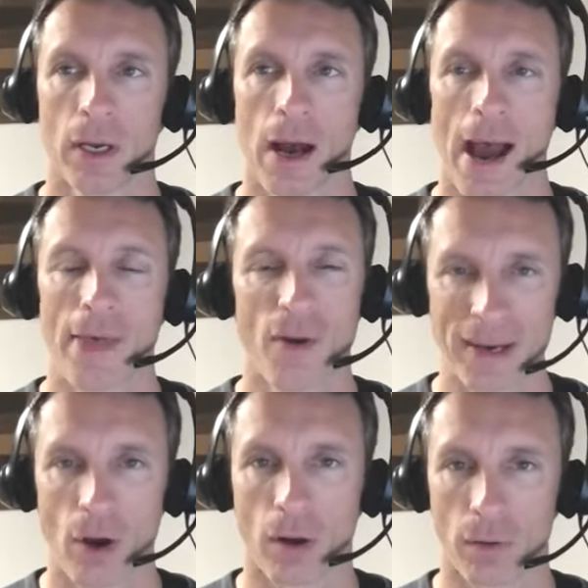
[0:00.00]
I thought
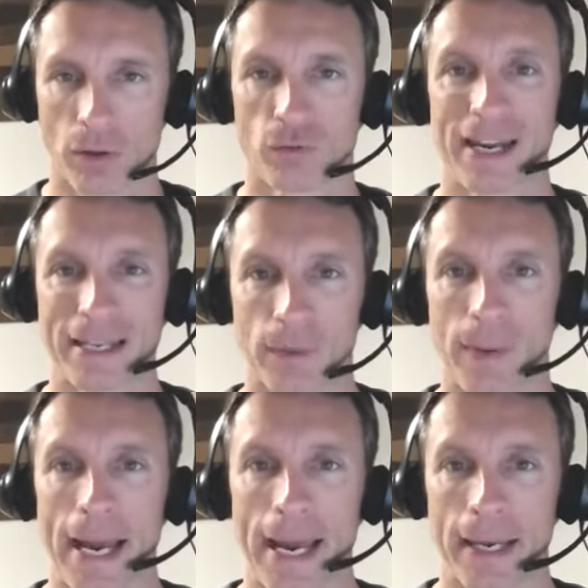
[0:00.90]
my daughter was running
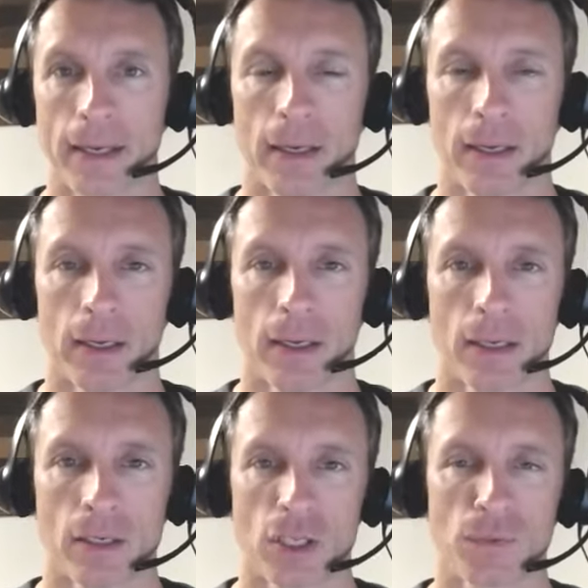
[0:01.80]
away.
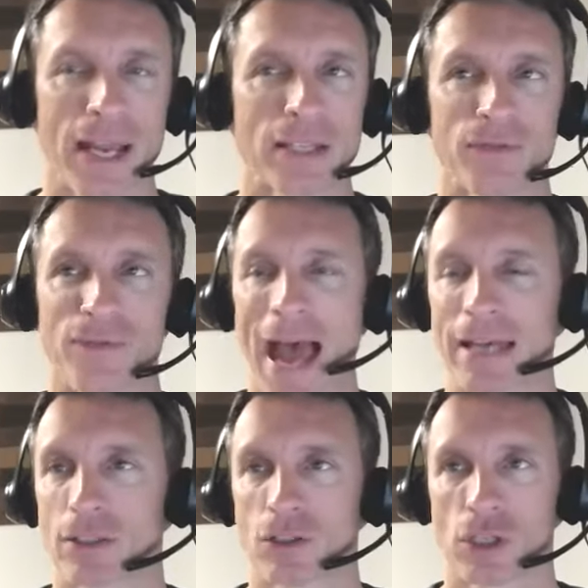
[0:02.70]
She ran as
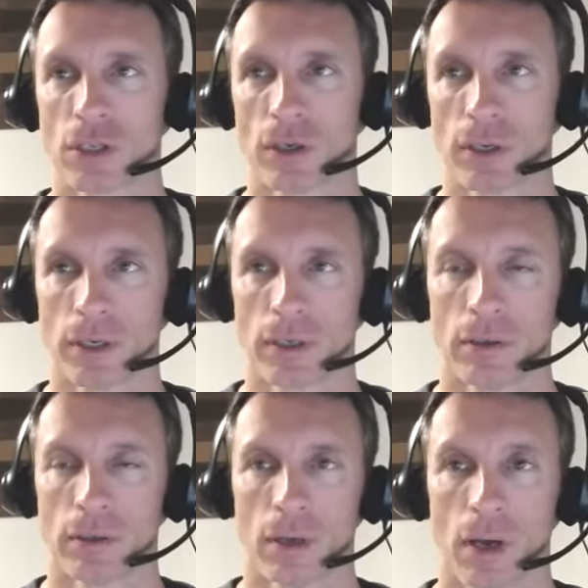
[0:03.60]
fast as she could
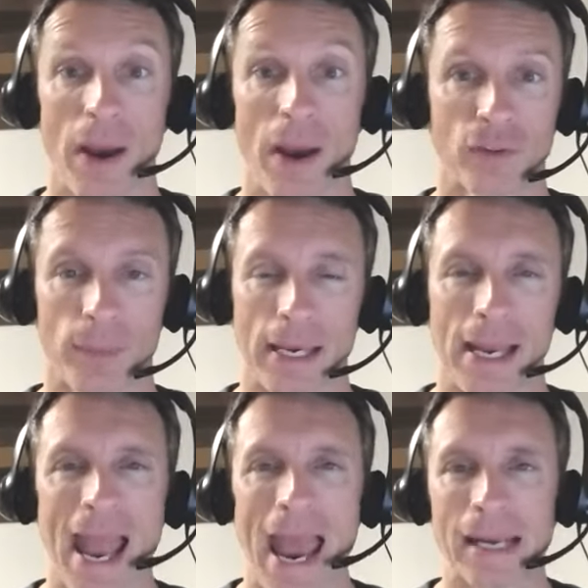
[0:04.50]
away from me.
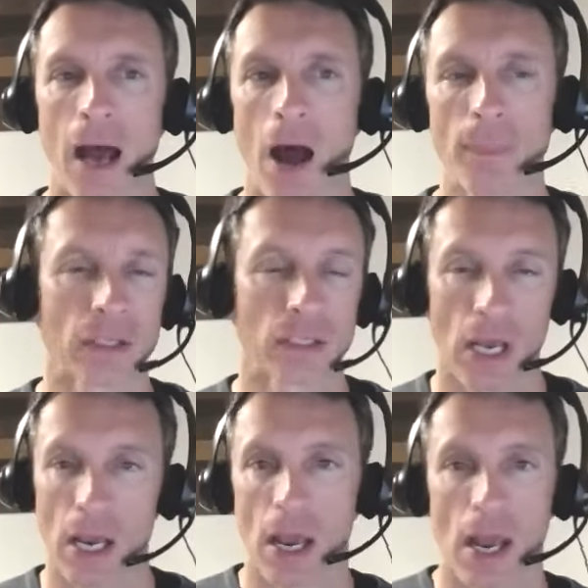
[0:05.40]
And I'll be honest,
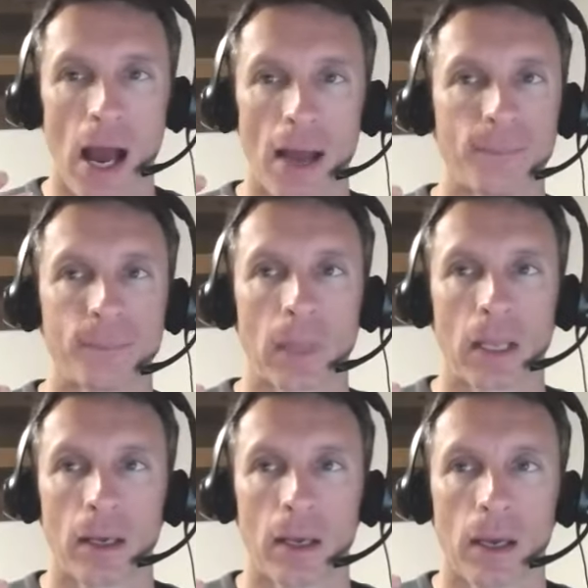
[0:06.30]

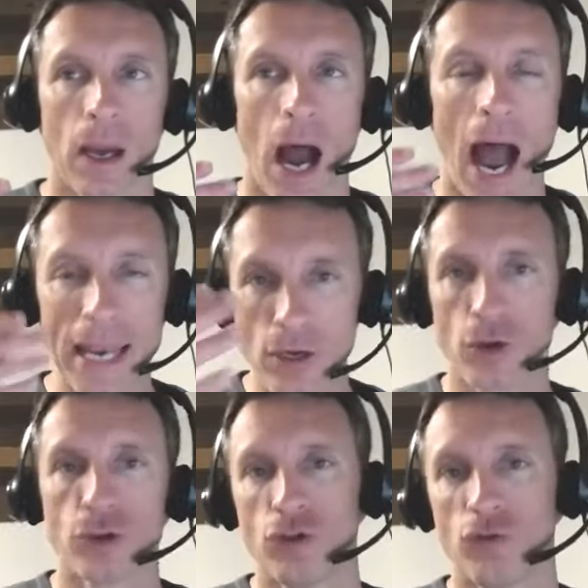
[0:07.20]
I
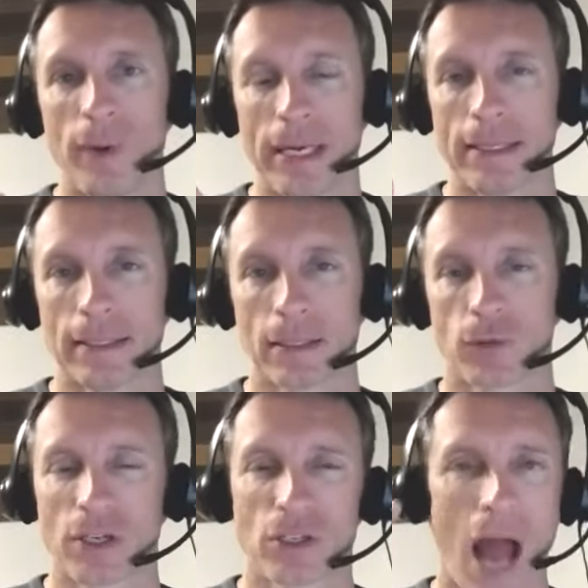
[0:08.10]
know you've been in this situation.